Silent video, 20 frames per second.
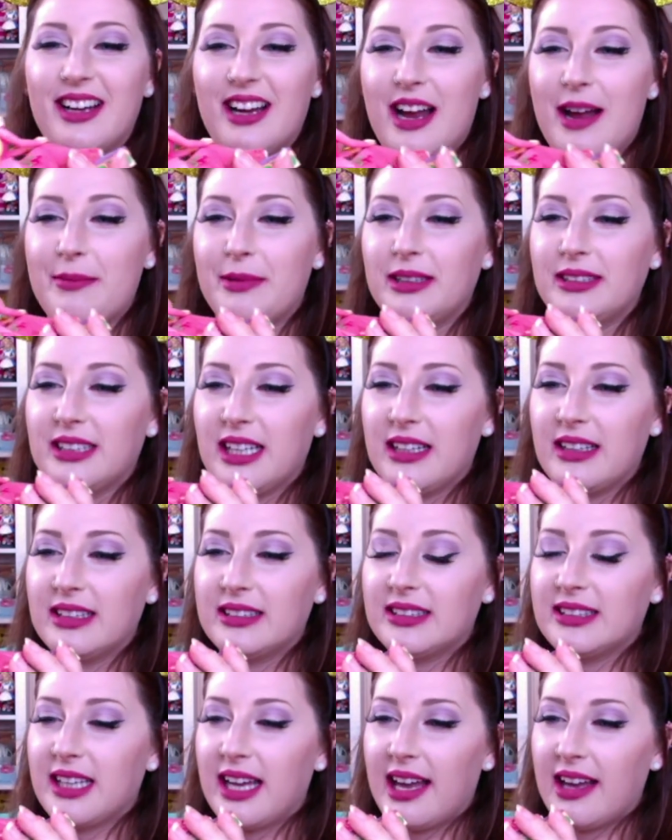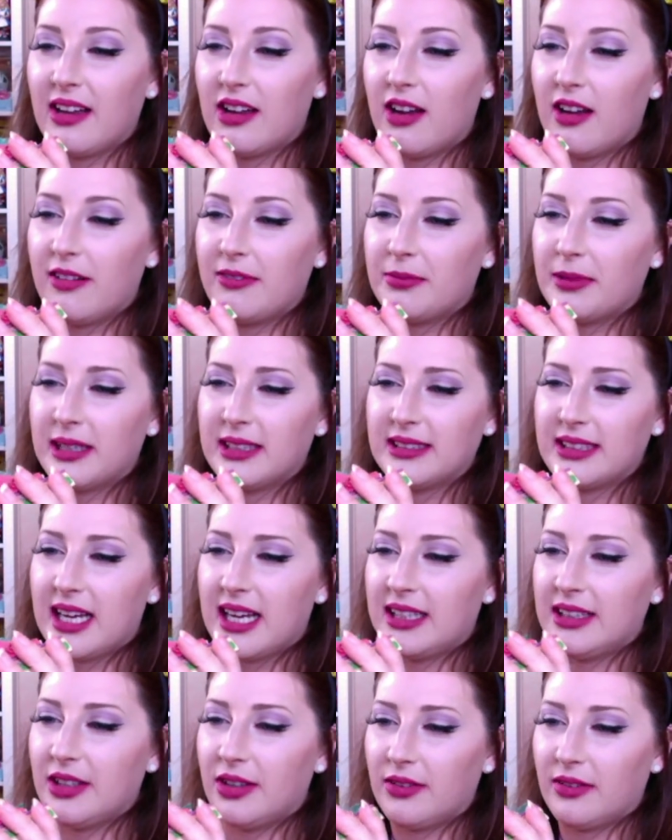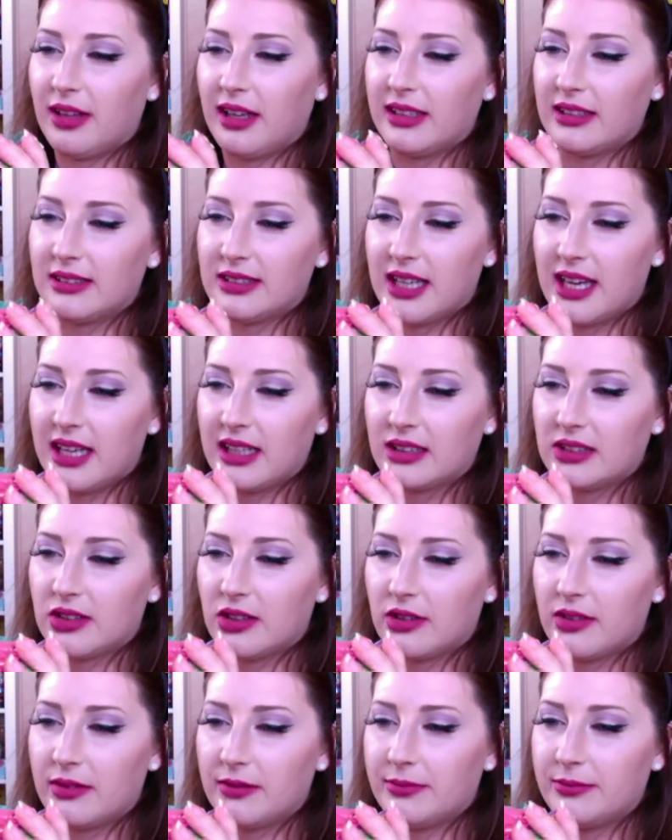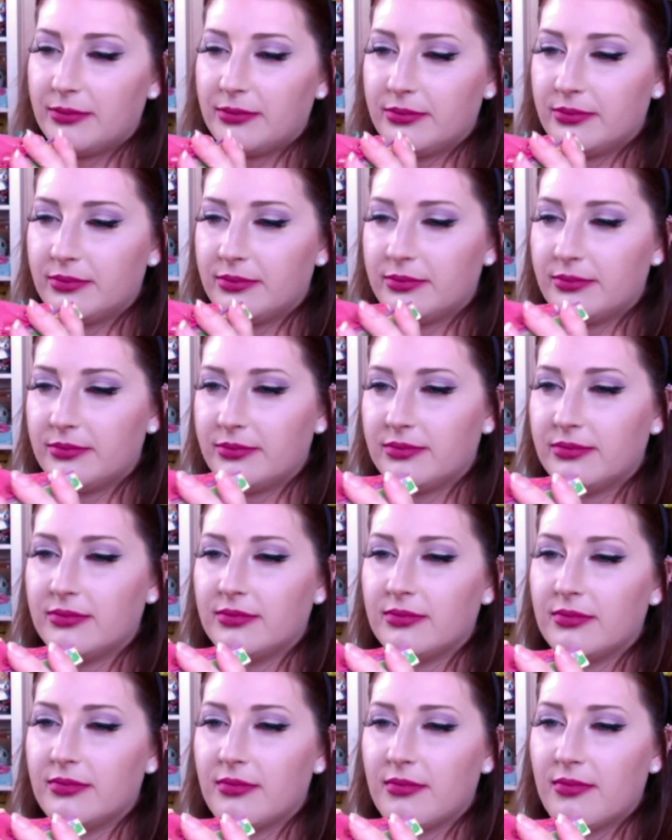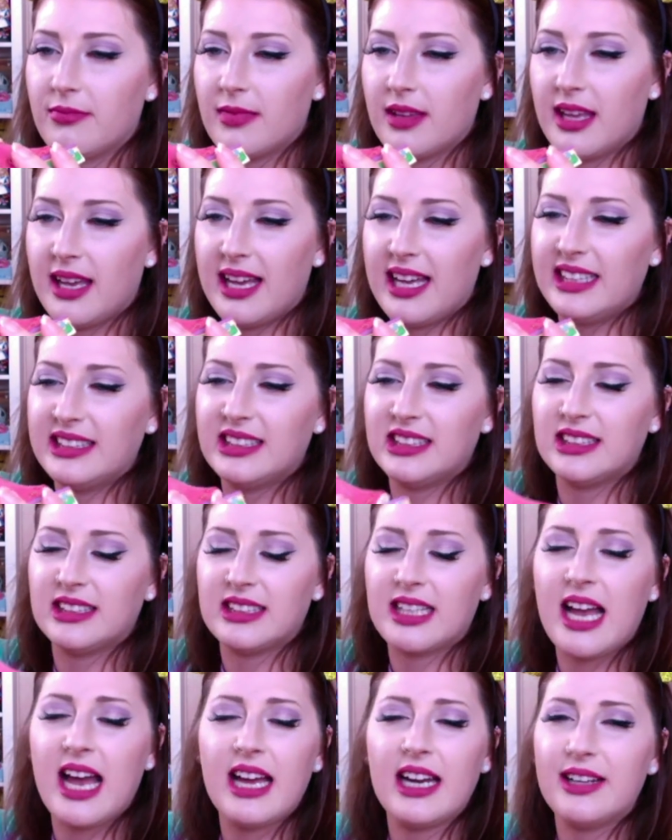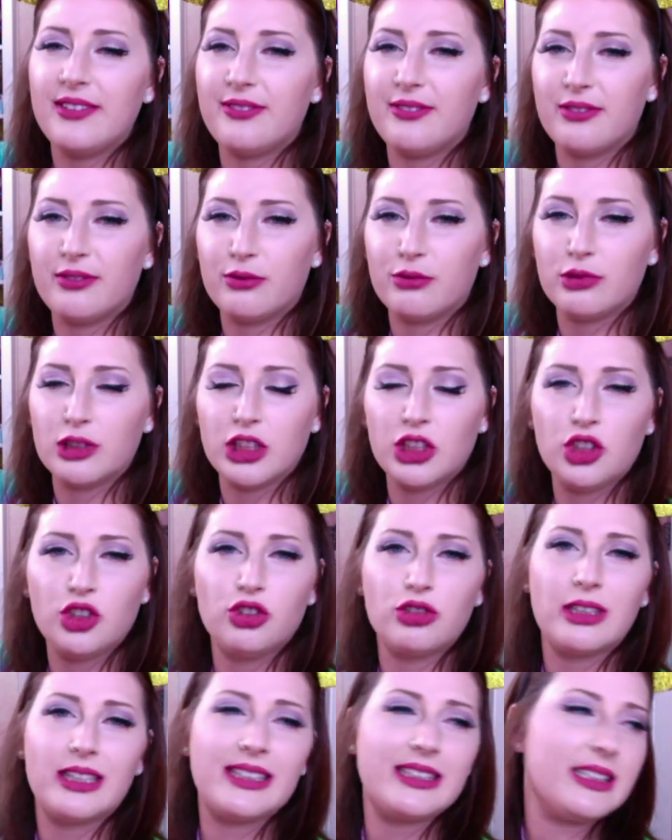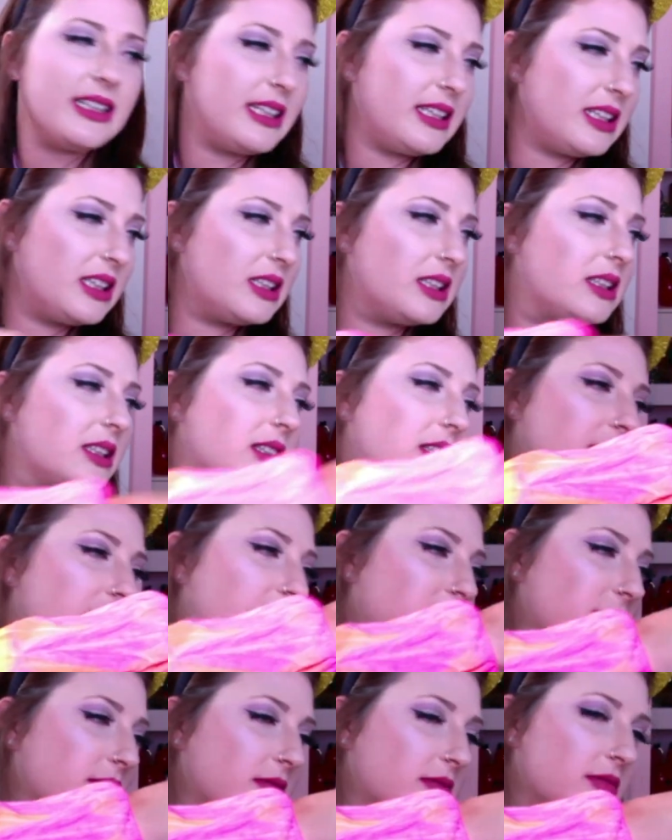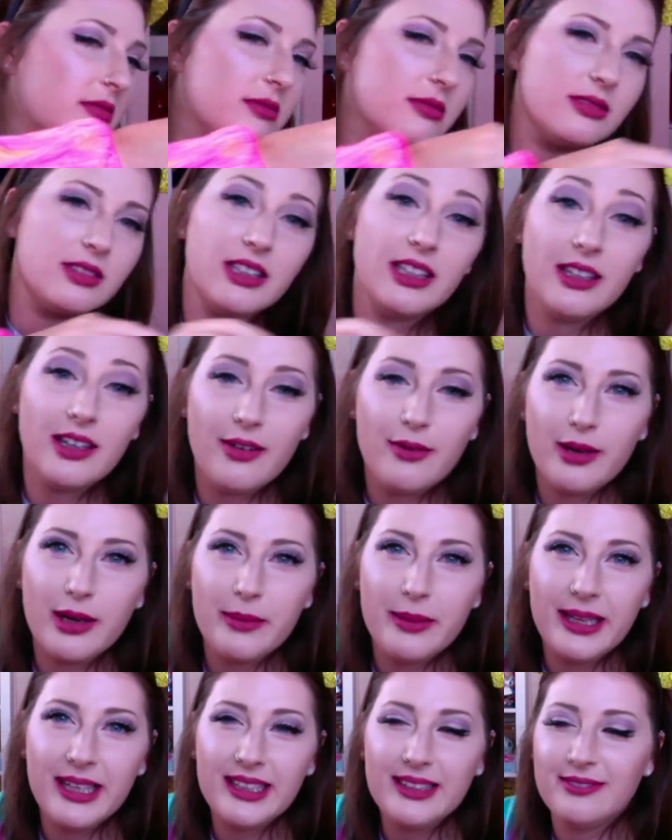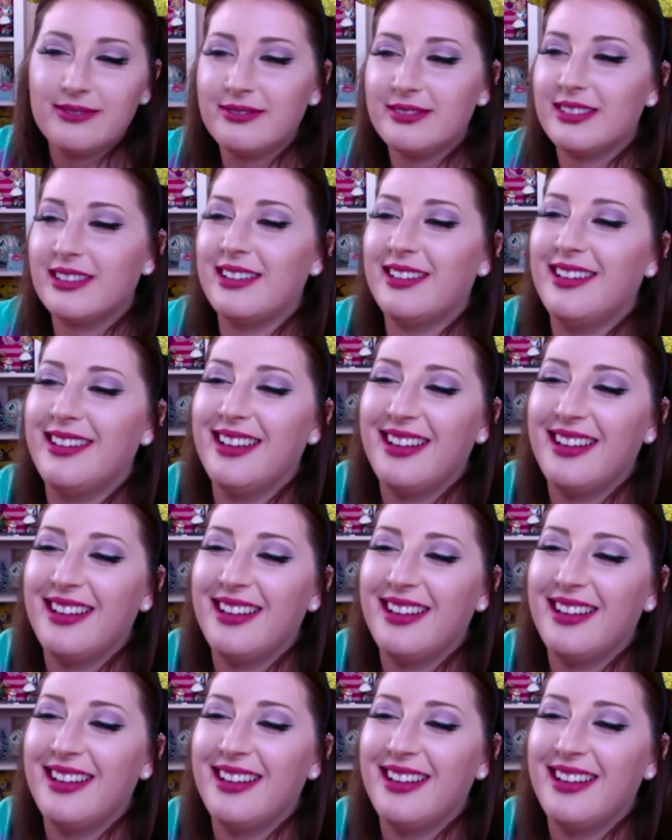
I'm gonna take this tag off because I don't like tags on them. It's kind of restricting. You know what I mean?